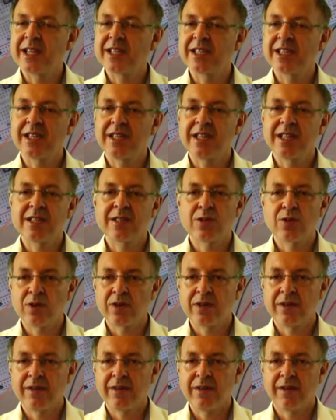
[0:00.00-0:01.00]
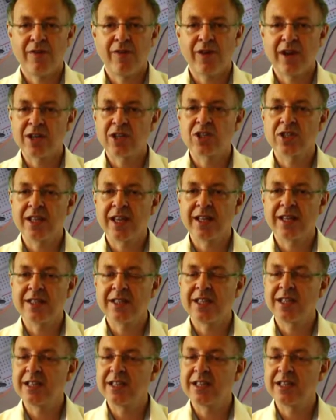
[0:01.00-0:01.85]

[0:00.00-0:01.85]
it needs certain functionality,